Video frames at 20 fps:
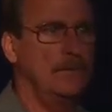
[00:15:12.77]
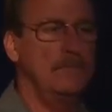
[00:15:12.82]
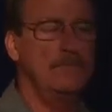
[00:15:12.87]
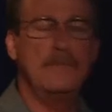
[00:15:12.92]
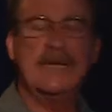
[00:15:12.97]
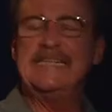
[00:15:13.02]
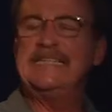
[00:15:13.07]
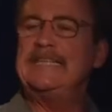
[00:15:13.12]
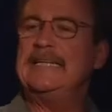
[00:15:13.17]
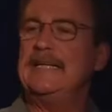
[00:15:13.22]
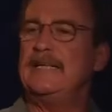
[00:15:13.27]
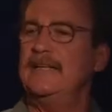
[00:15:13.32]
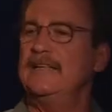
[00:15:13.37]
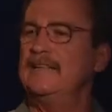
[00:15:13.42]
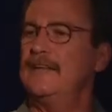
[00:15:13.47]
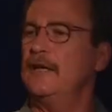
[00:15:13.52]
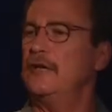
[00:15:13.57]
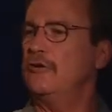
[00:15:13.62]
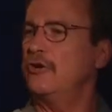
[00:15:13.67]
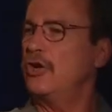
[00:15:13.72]
basically
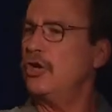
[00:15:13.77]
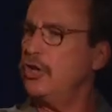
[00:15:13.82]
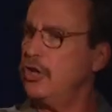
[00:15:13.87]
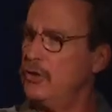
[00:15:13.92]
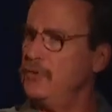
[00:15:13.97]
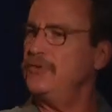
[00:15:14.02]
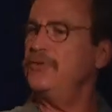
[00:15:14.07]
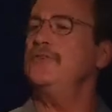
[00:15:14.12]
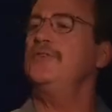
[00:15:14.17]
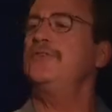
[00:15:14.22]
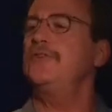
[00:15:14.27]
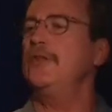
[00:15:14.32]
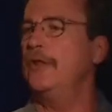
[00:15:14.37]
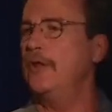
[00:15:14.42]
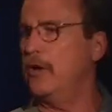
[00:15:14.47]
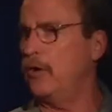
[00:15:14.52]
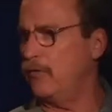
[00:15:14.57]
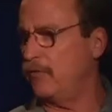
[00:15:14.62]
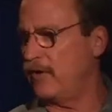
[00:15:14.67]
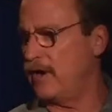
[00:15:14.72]
saying closest to the
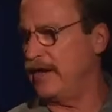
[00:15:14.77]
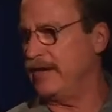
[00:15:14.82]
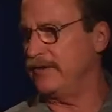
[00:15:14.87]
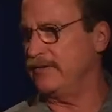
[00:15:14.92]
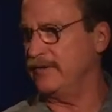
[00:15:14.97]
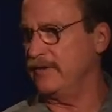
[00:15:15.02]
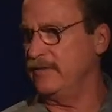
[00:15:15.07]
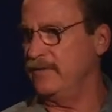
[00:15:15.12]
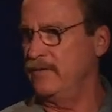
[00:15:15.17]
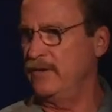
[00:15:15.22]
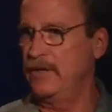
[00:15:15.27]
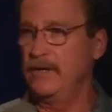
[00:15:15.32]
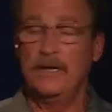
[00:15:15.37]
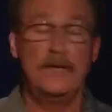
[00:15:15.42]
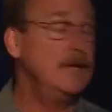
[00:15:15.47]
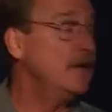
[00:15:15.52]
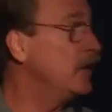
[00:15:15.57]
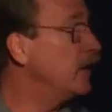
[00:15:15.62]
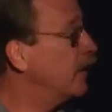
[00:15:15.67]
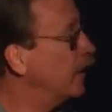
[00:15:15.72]
horizon.
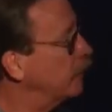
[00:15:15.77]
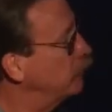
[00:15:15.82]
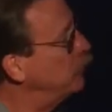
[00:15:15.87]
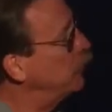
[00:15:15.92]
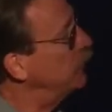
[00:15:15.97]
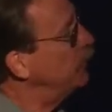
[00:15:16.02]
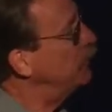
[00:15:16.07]
And I've put